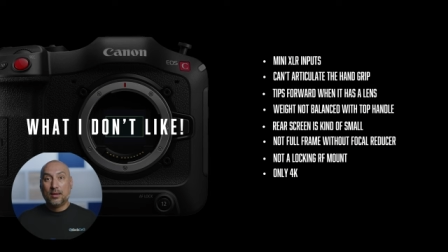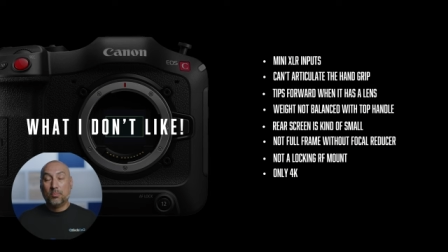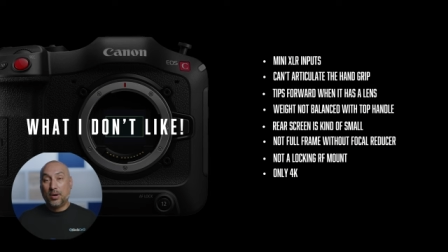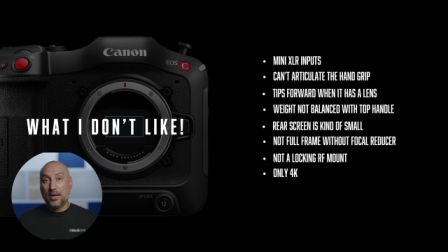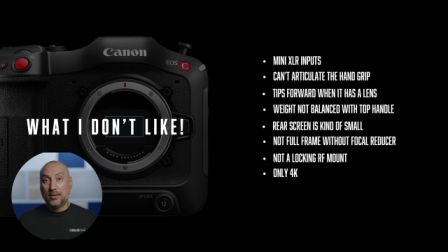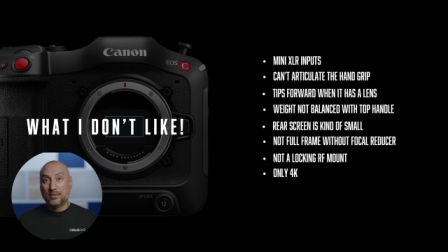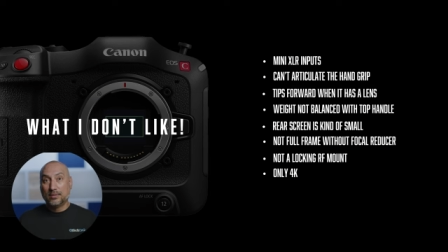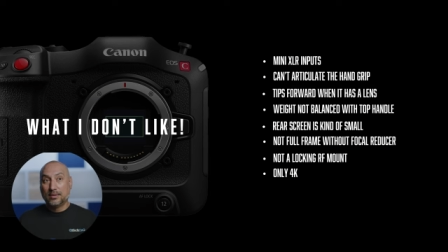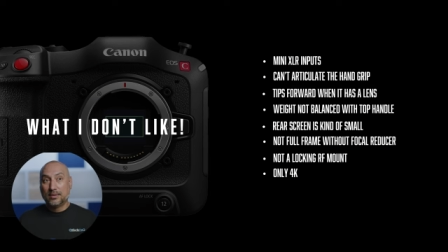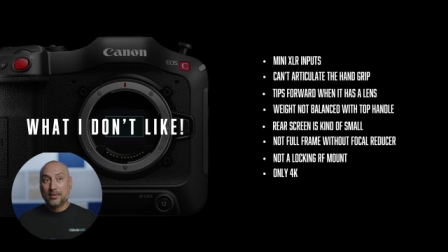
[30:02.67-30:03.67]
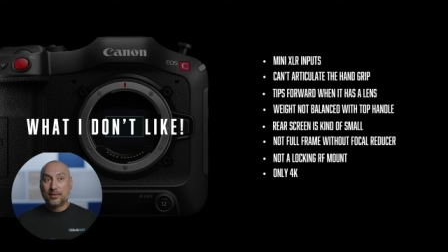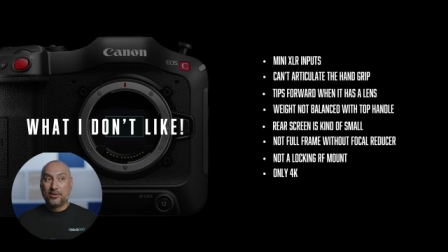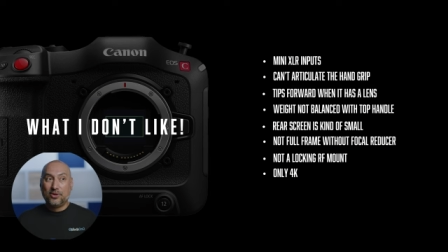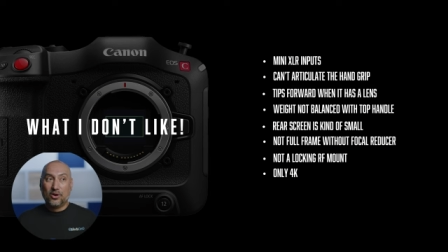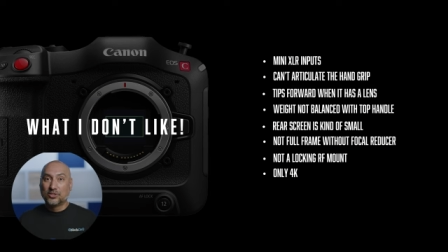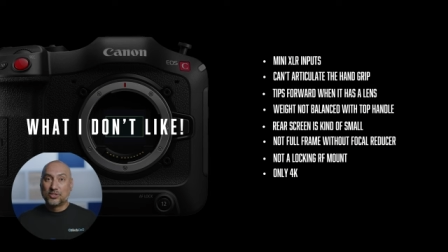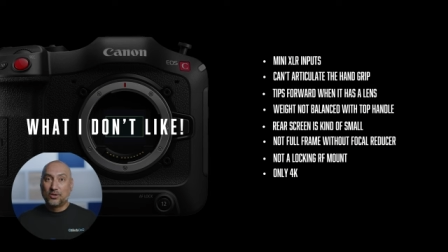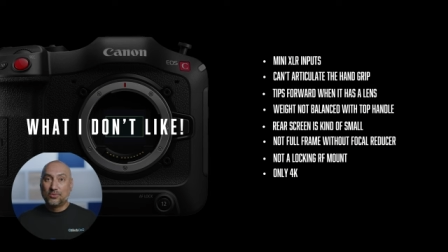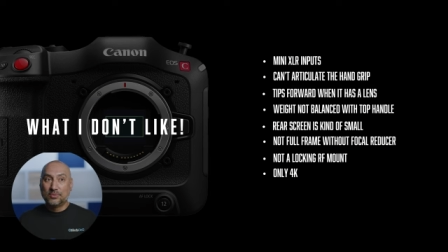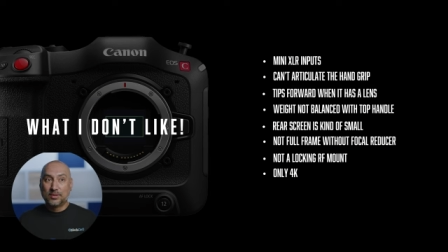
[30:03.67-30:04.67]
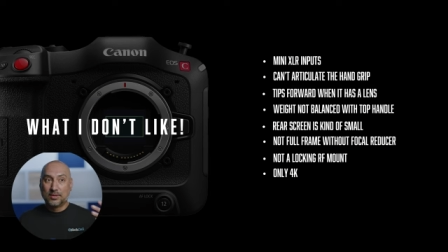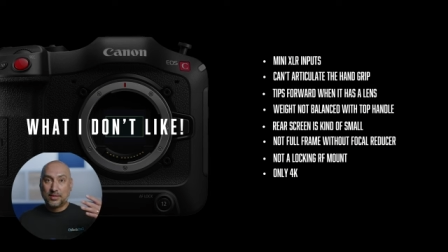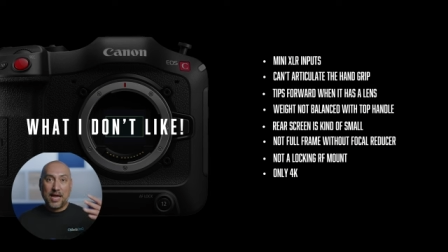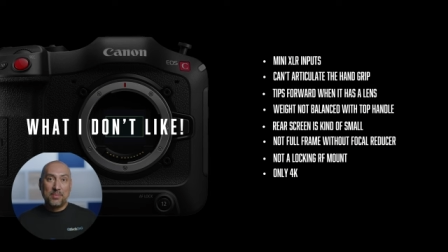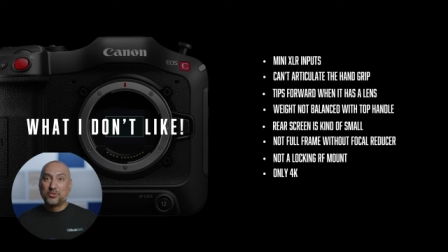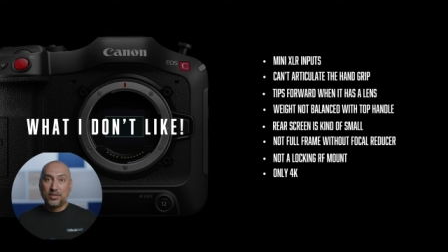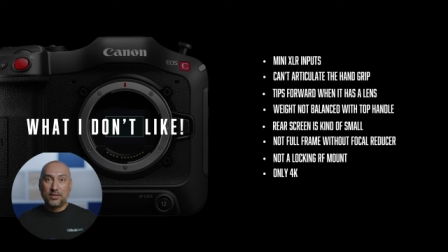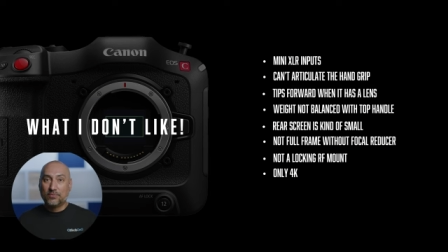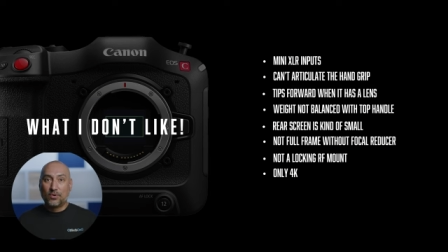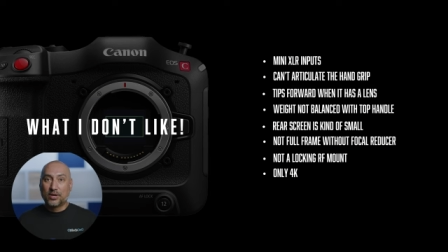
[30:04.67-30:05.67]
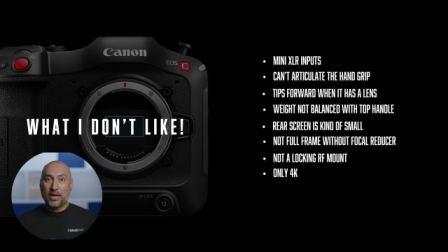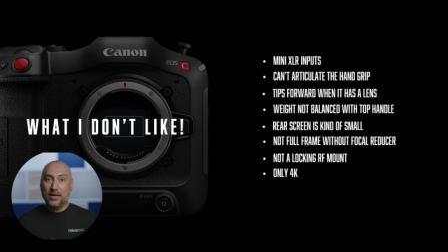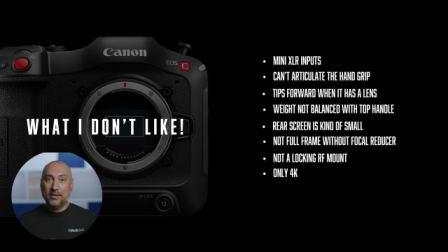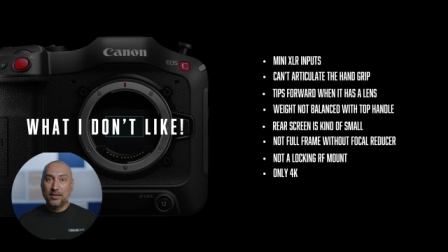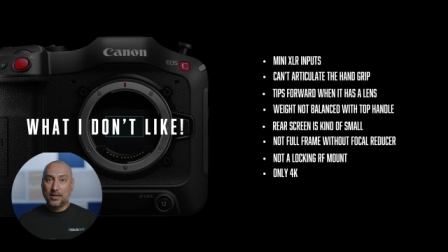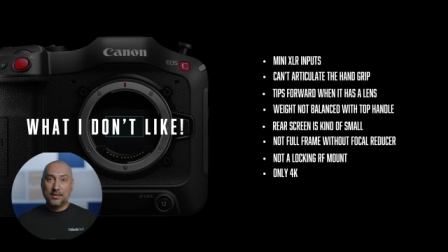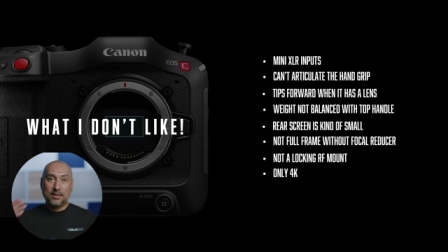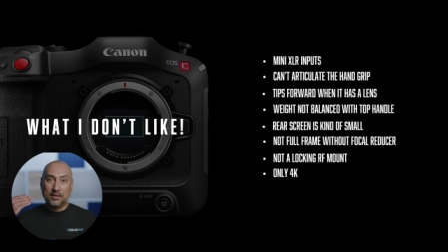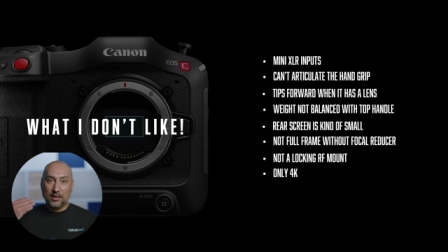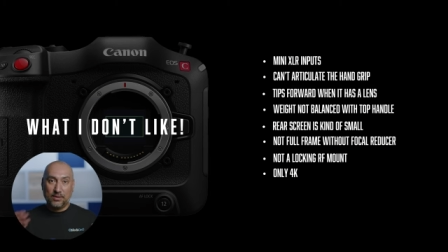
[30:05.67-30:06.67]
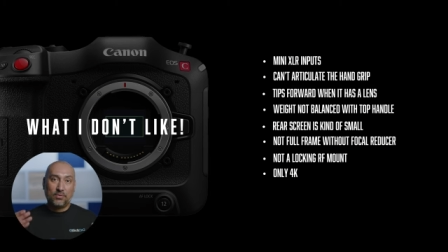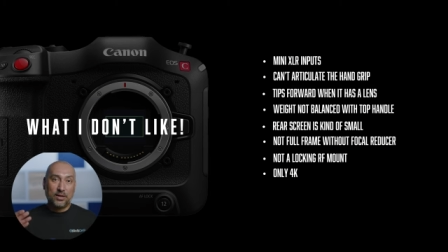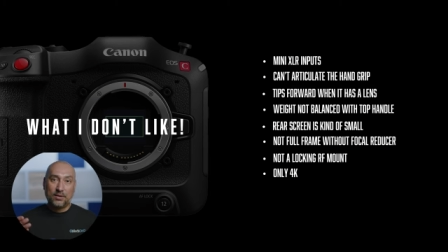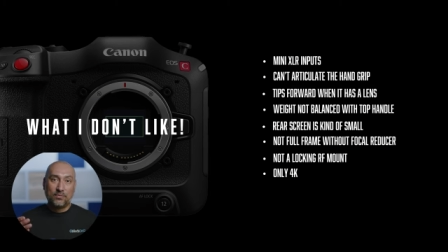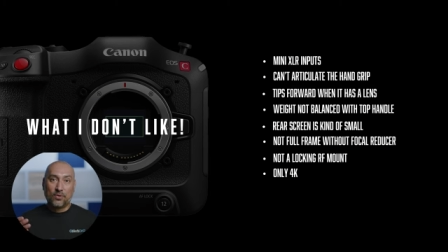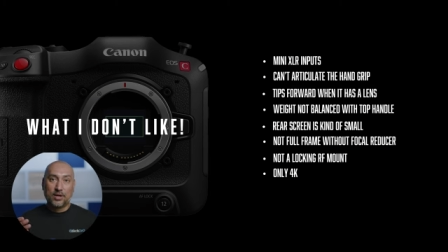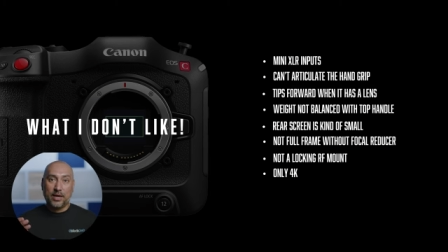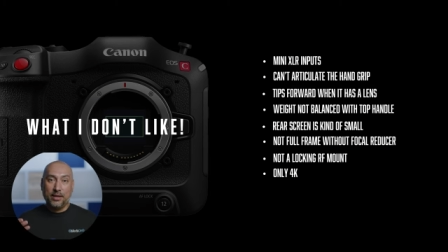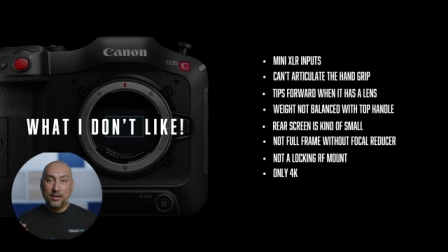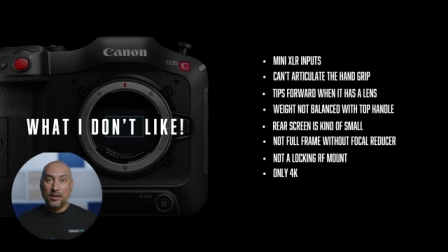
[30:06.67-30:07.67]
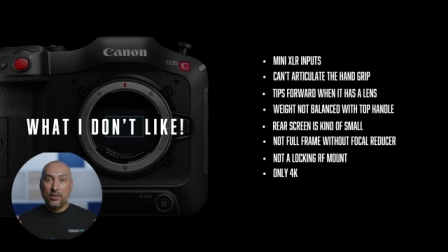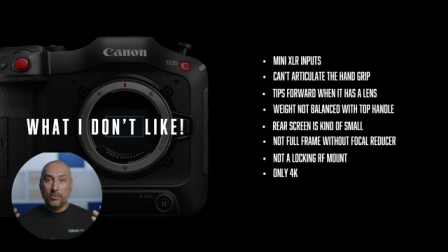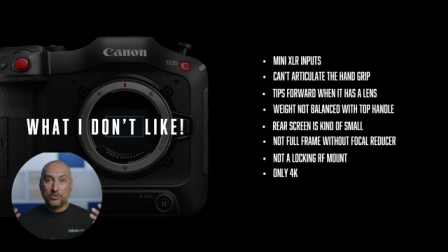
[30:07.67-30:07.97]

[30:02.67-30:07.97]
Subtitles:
But you're also capturing in 4K and then delivering in 4K, which